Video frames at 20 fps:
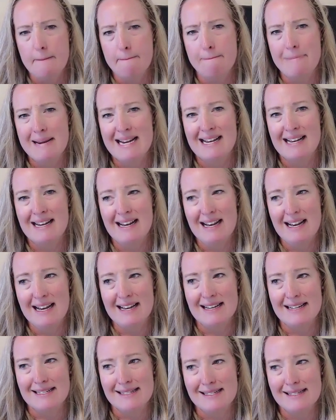
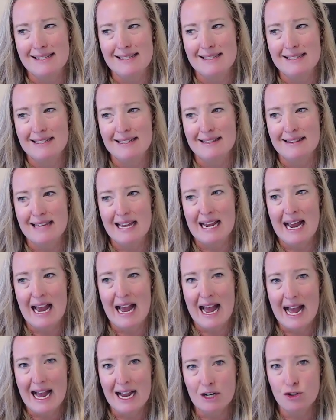because they
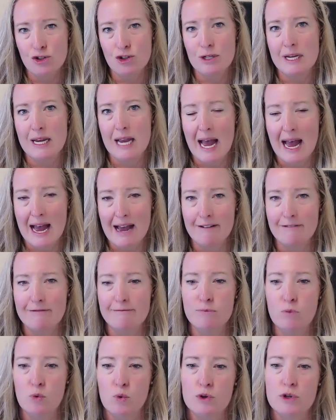actually have
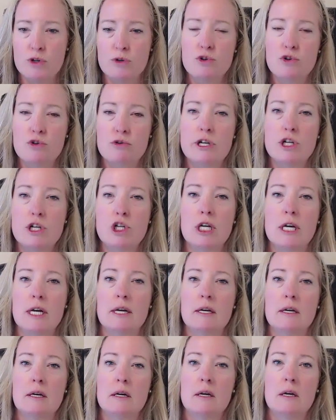more nutrition.